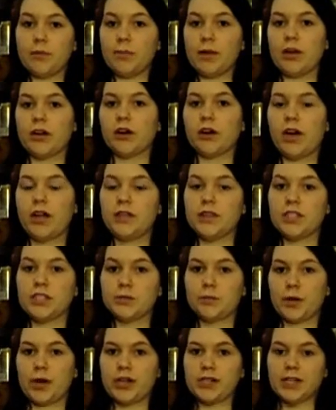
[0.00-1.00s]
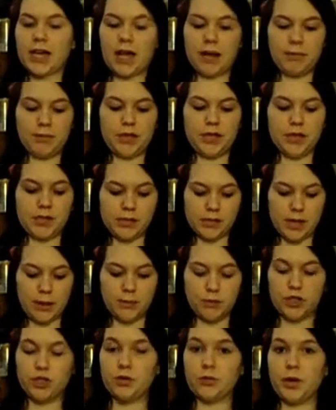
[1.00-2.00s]
be bigger in the springtime because
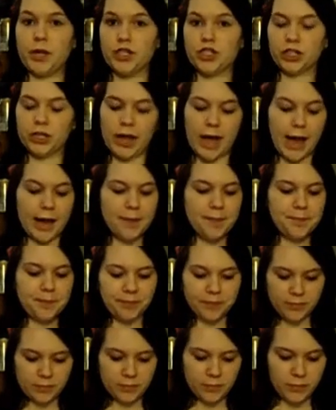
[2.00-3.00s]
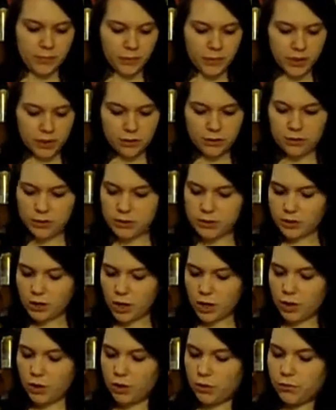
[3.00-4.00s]
I'm due in July.
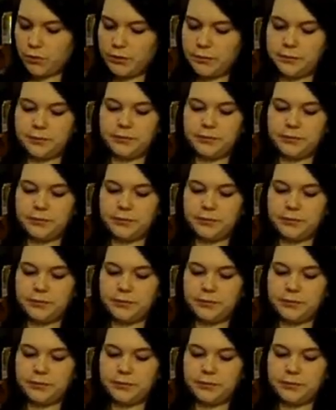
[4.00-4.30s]
So,